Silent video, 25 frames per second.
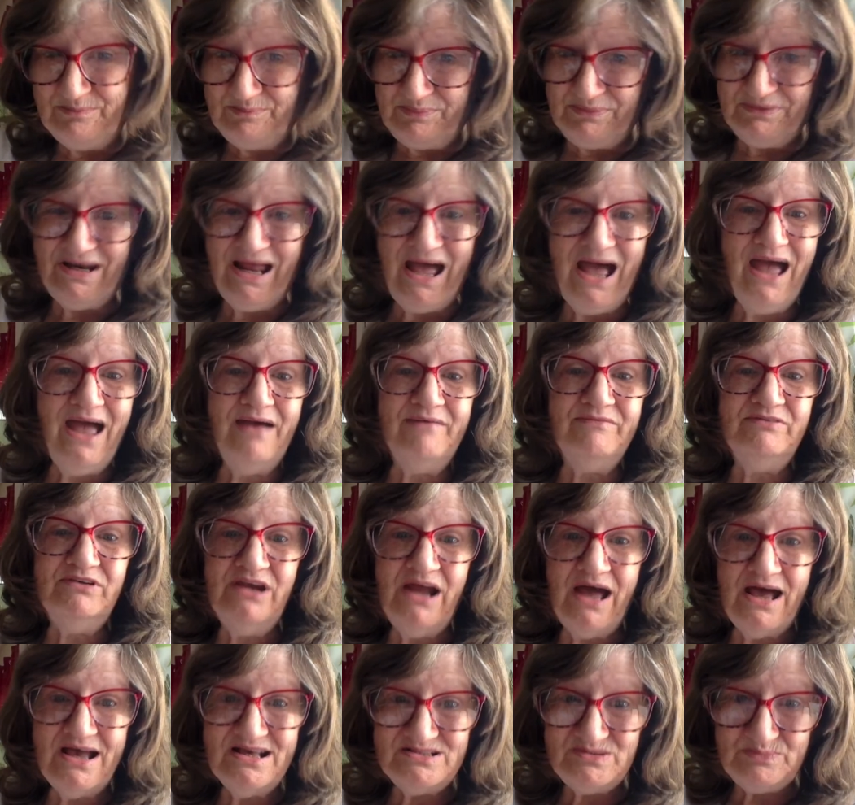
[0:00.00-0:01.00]
but I have a
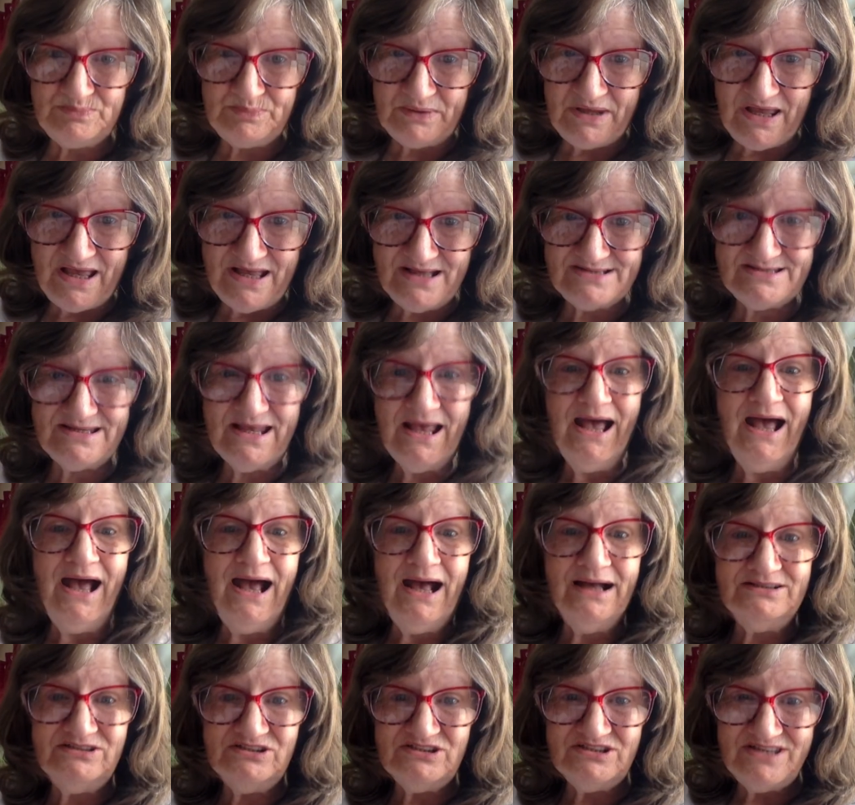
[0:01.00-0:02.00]
nice place.
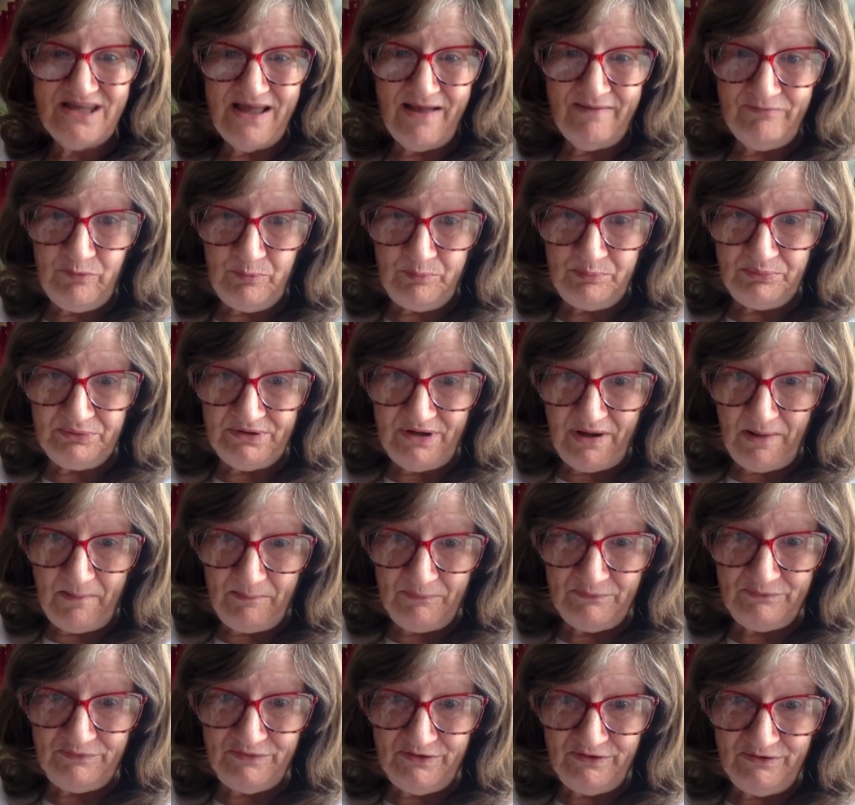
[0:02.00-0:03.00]
I just have to put
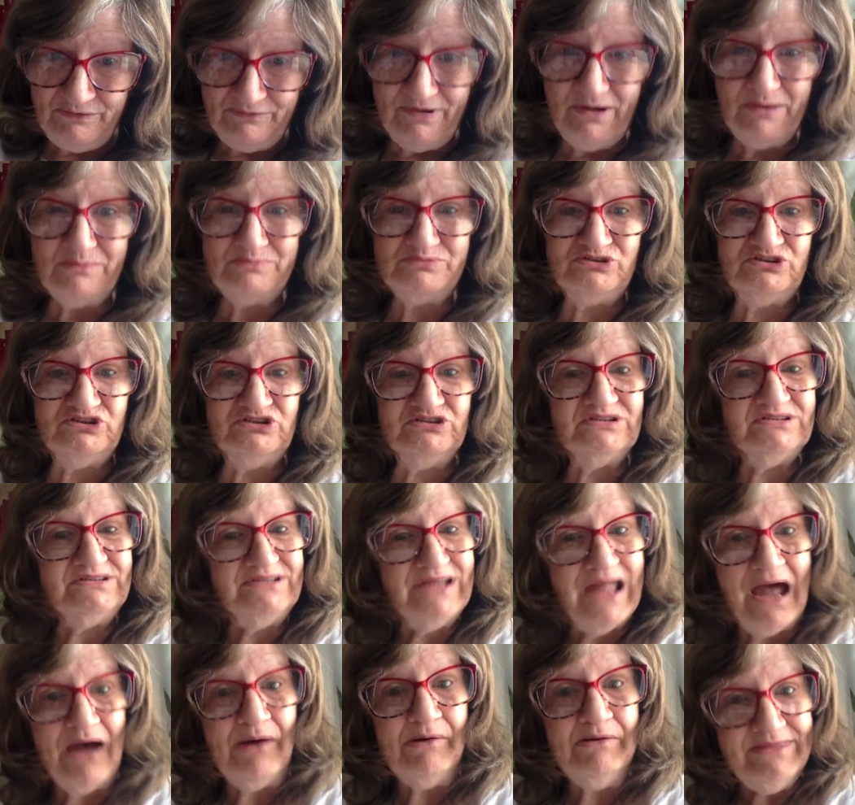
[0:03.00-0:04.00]
up with interruptions
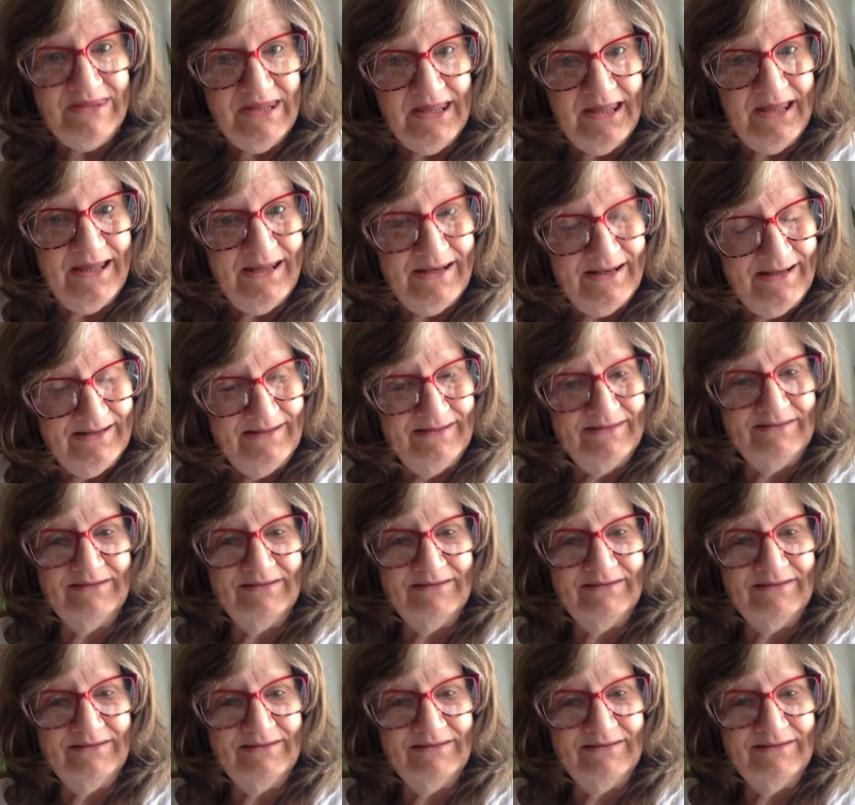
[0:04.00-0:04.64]
now and then.